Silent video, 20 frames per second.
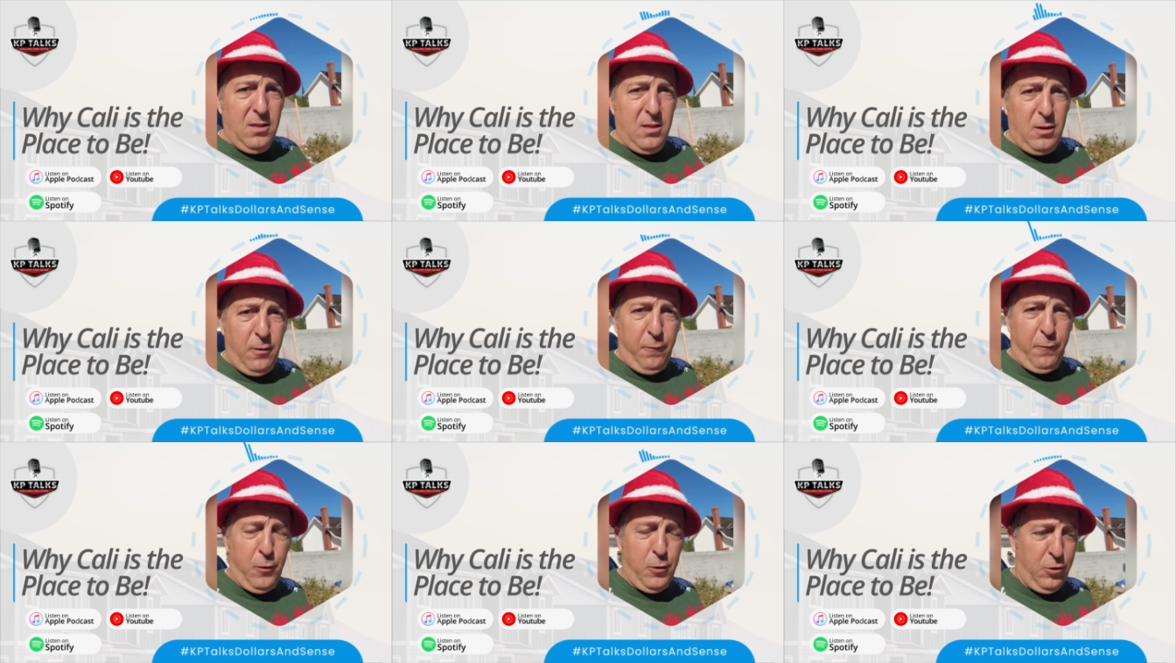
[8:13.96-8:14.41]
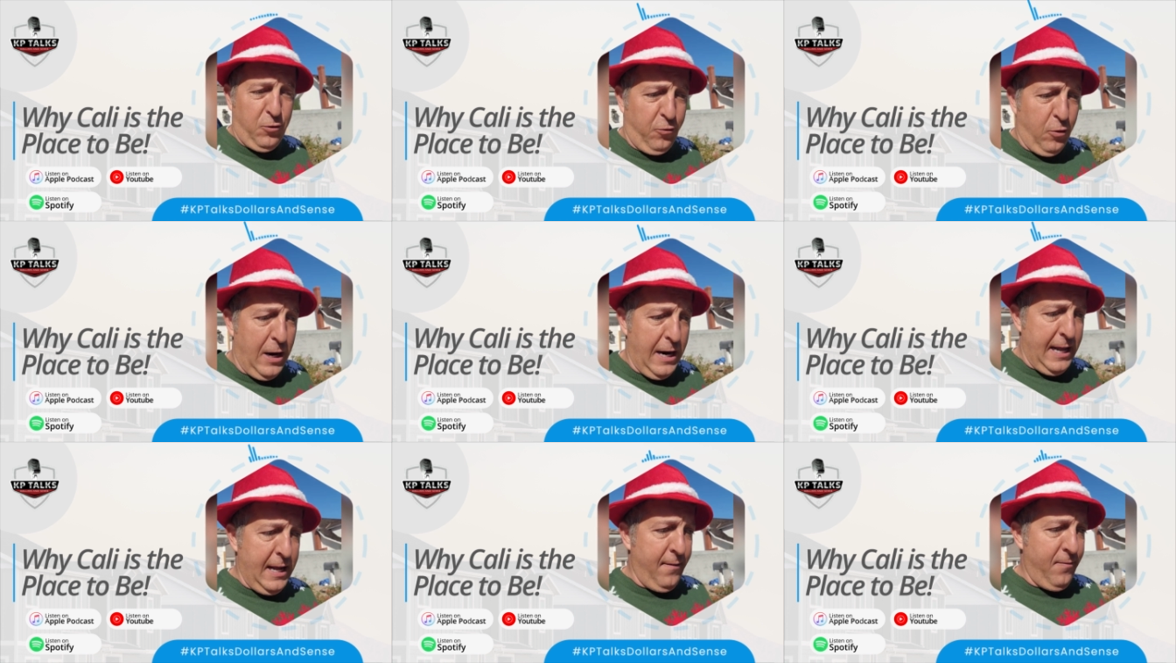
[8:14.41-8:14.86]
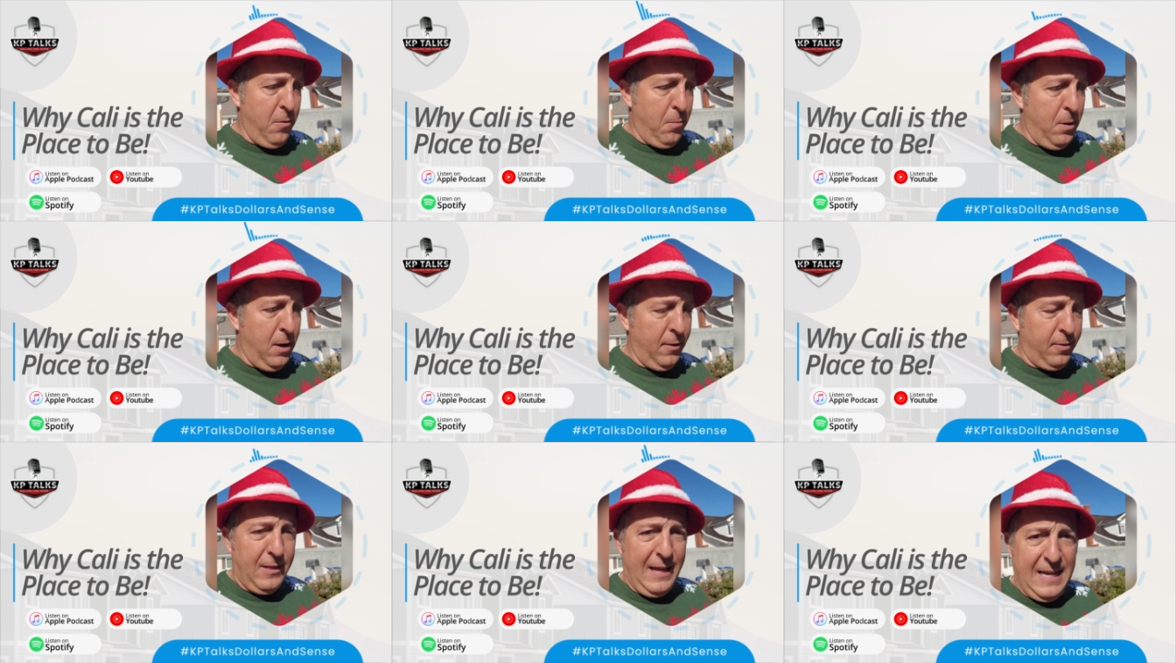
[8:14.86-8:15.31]
the first Friday of the
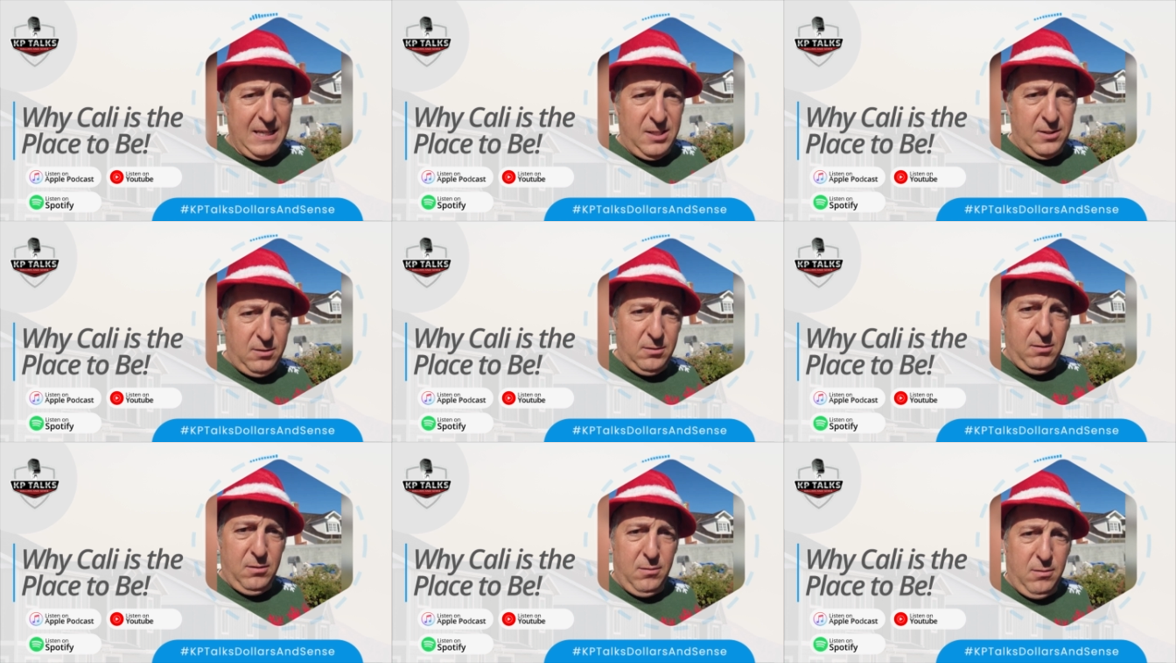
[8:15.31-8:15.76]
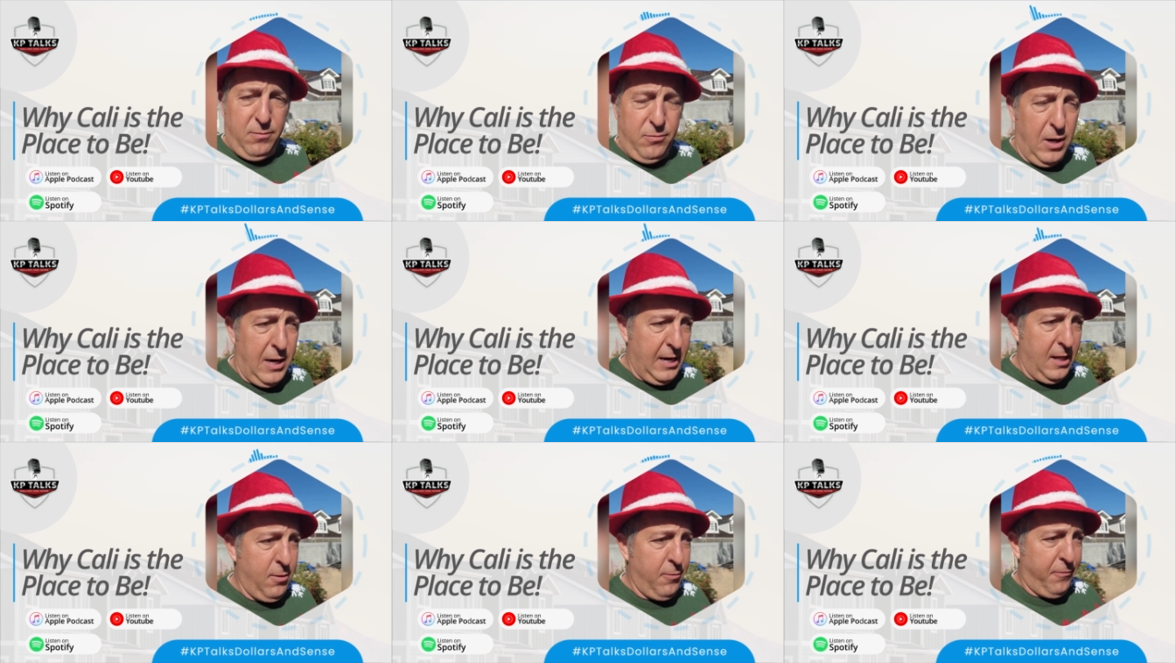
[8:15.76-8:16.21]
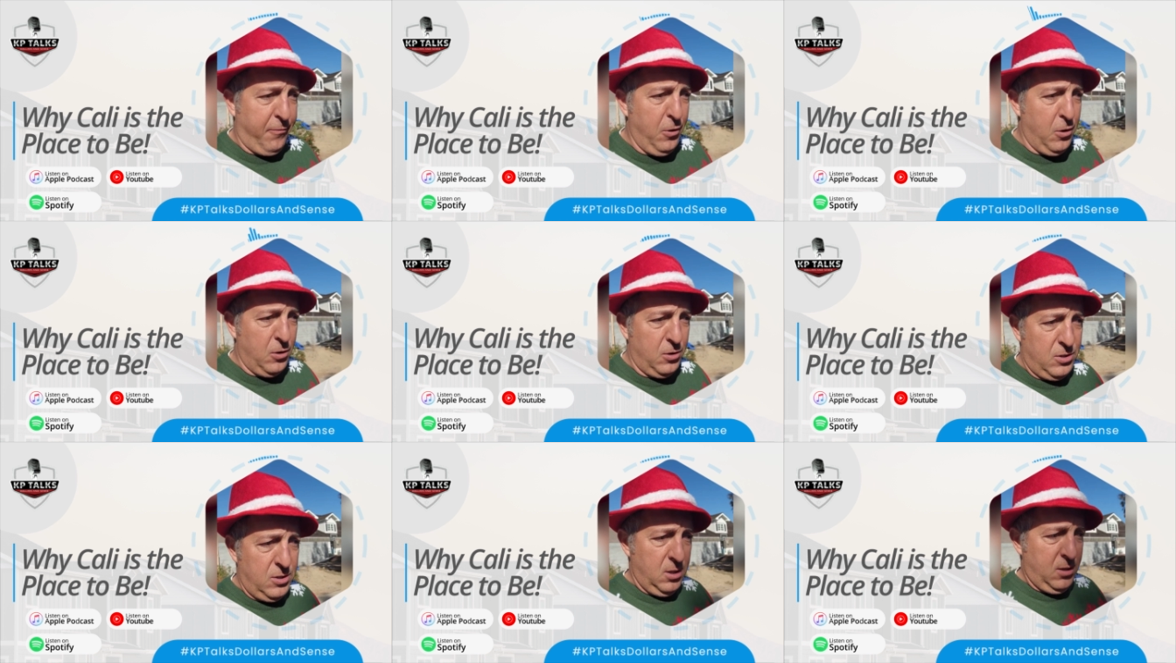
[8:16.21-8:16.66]
month, last Friday the
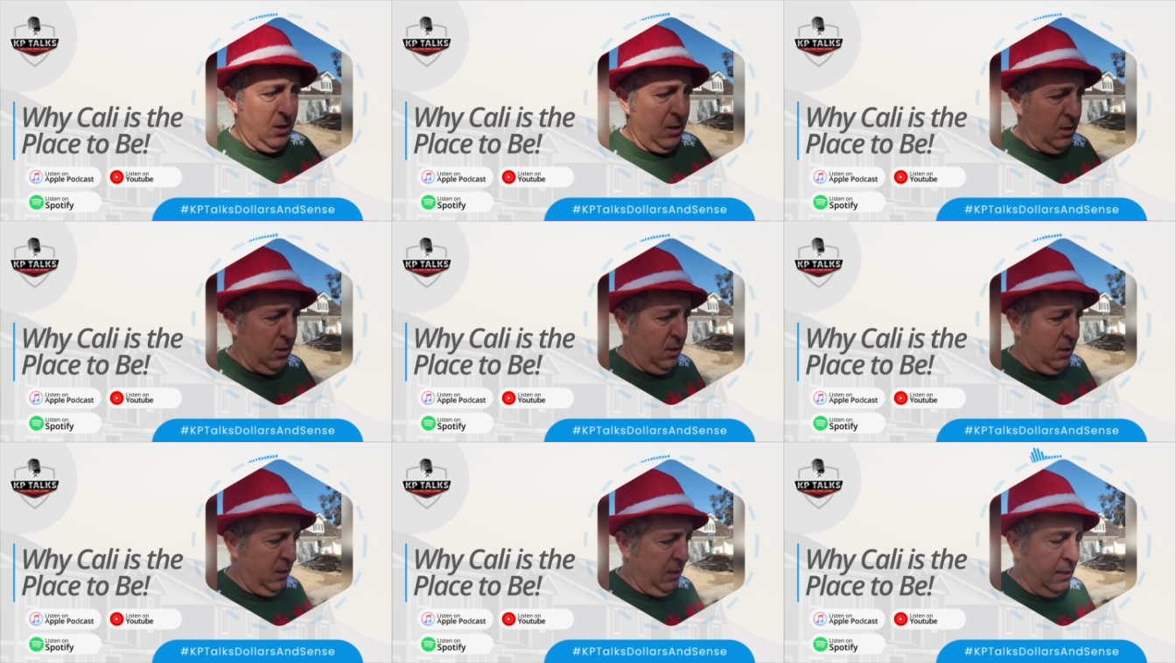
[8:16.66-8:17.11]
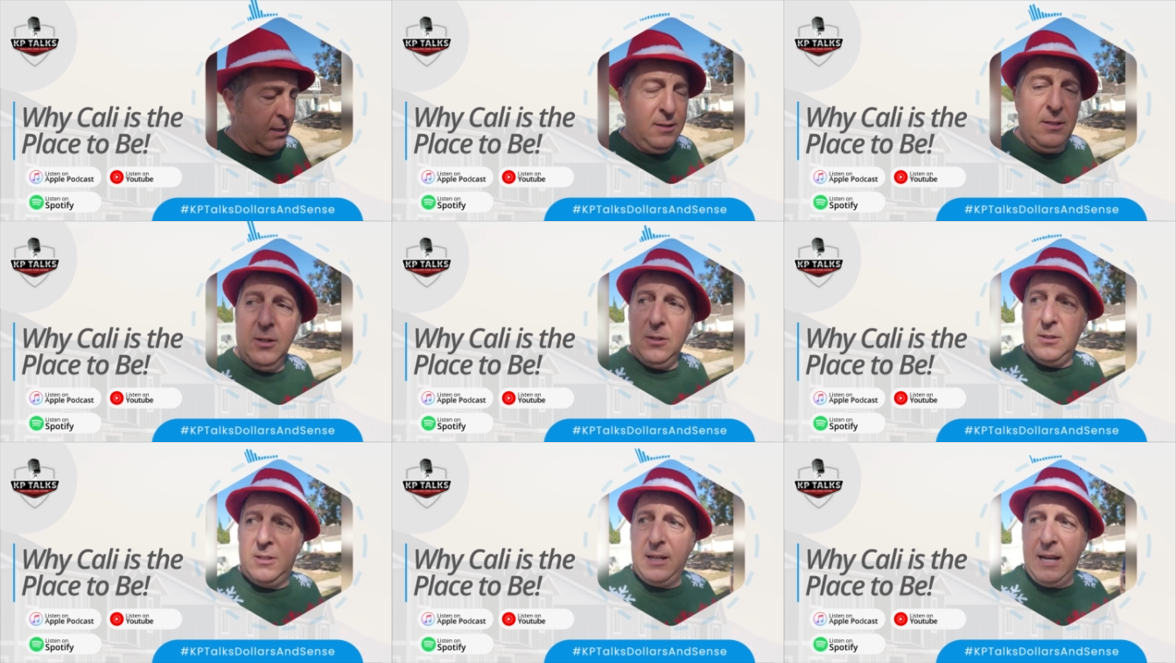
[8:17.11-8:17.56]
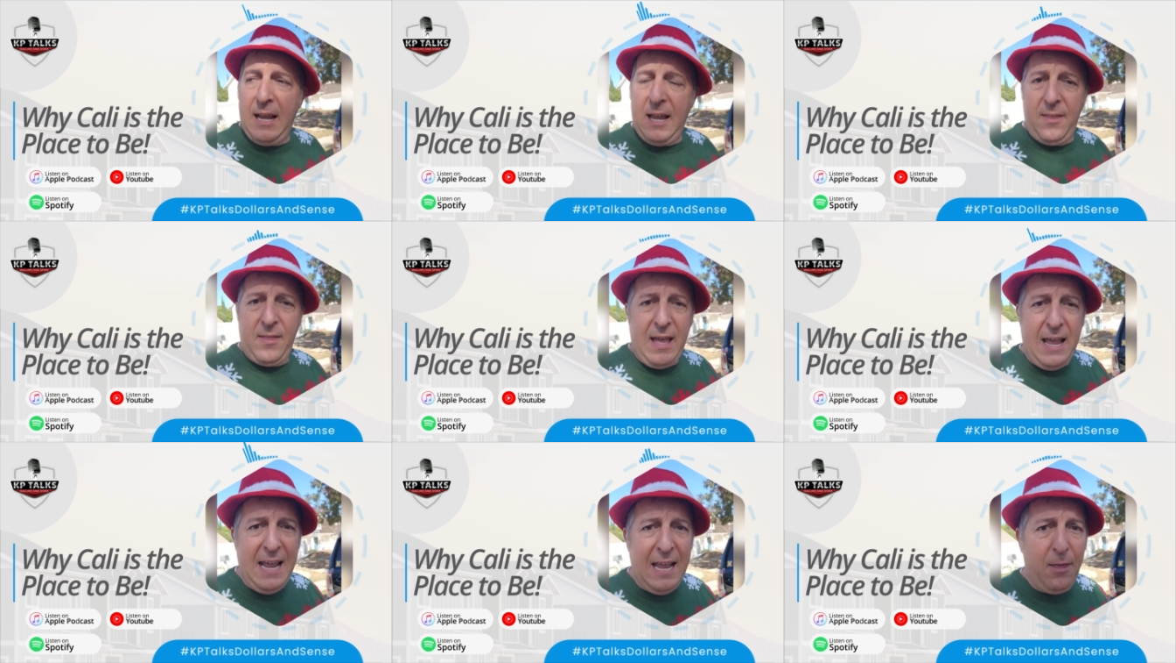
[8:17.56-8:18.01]
first, until
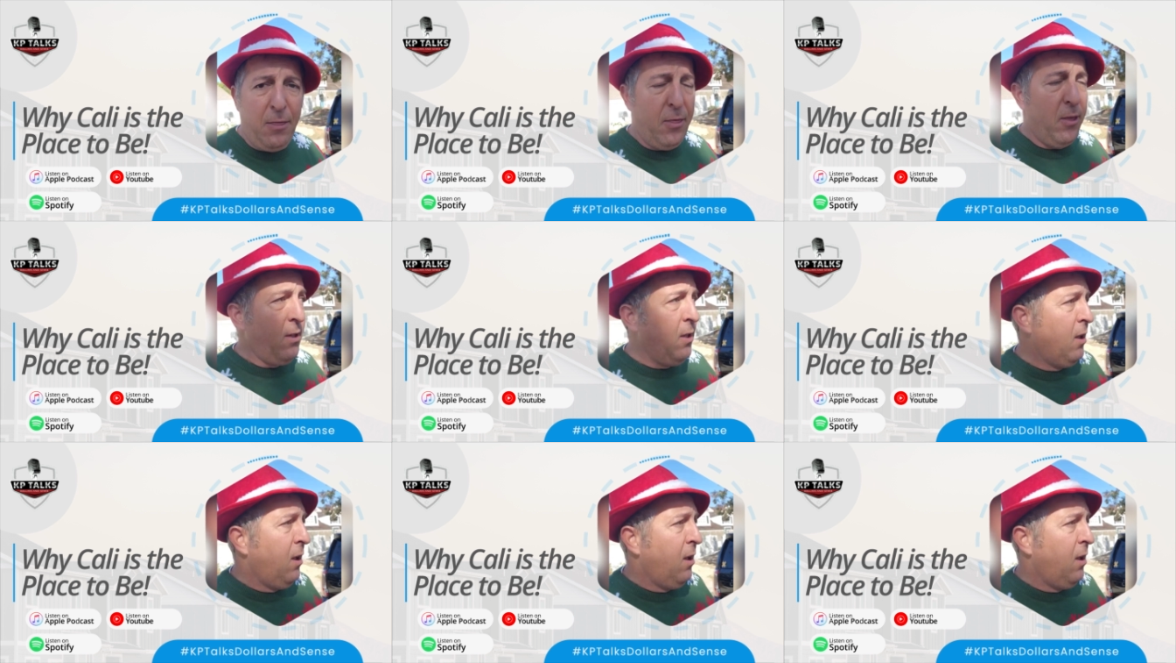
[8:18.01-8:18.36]
today the eighth,